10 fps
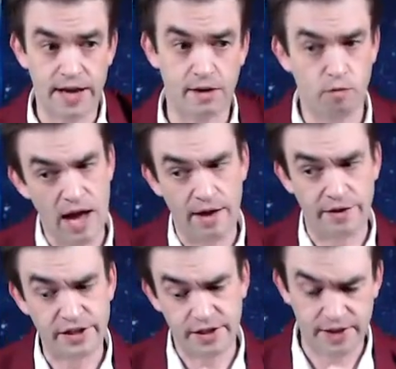Like, wow,
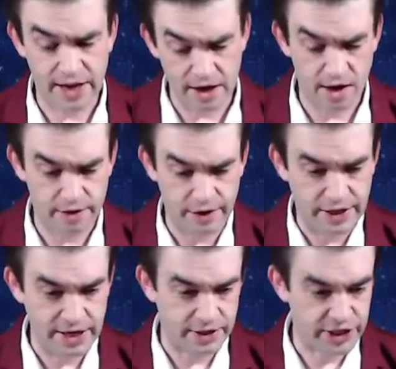this is, like, all three
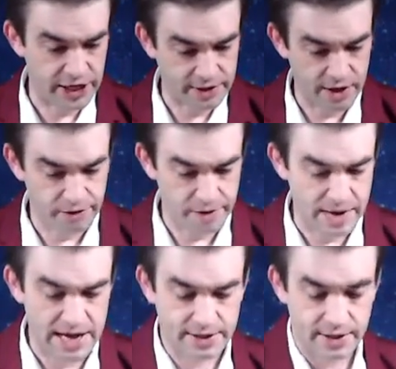things. It checks all three
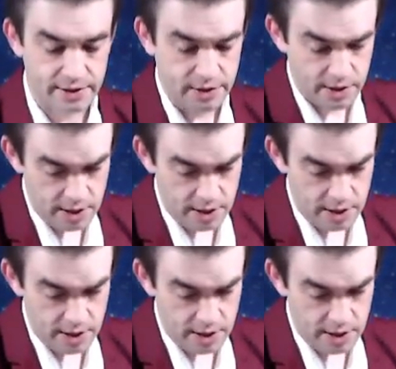boxes.